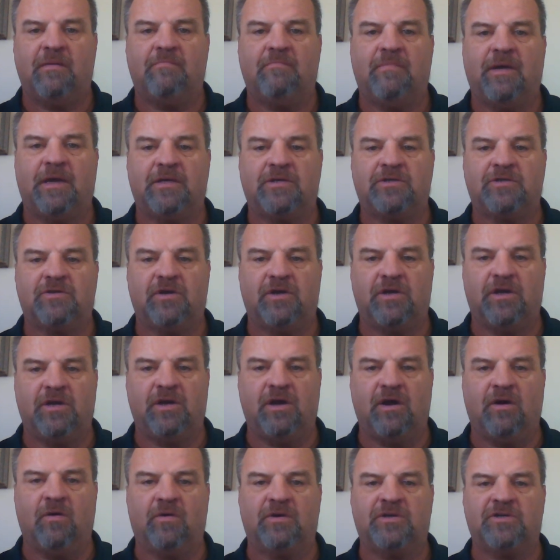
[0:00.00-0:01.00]
Make sure you
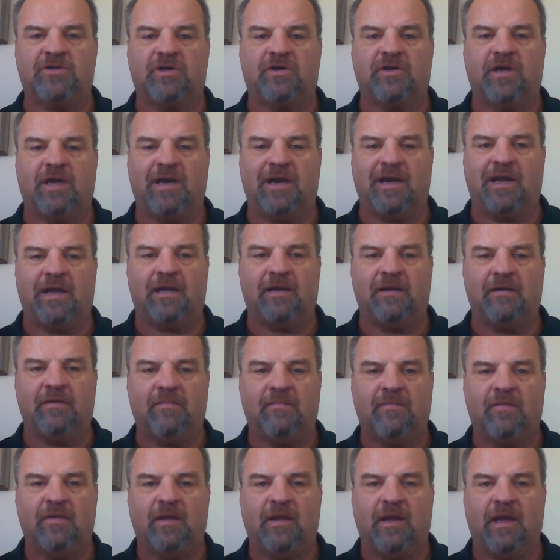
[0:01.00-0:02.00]
know what you're getting
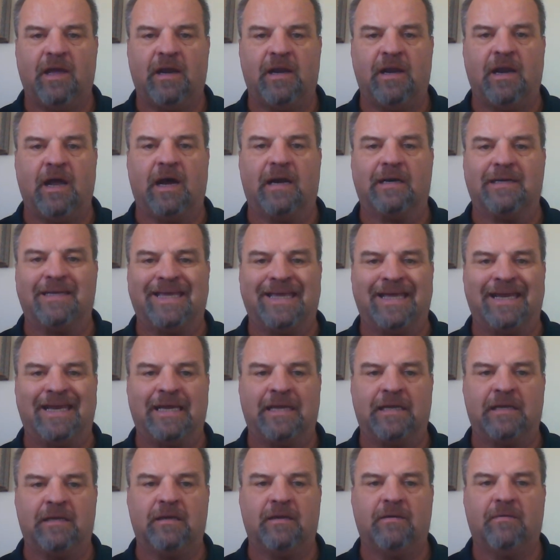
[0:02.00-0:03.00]
and not
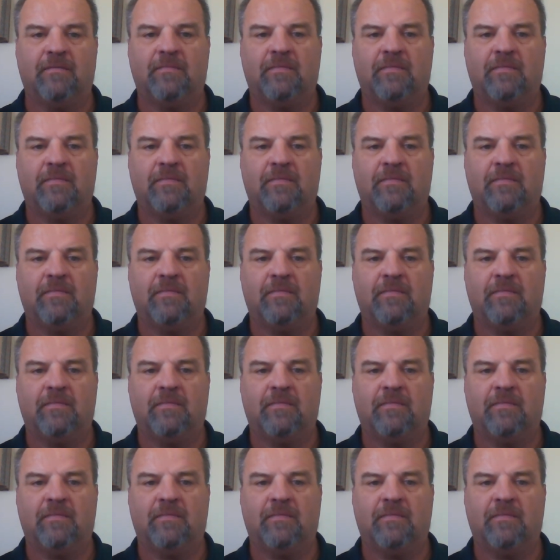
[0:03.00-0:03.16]
getting,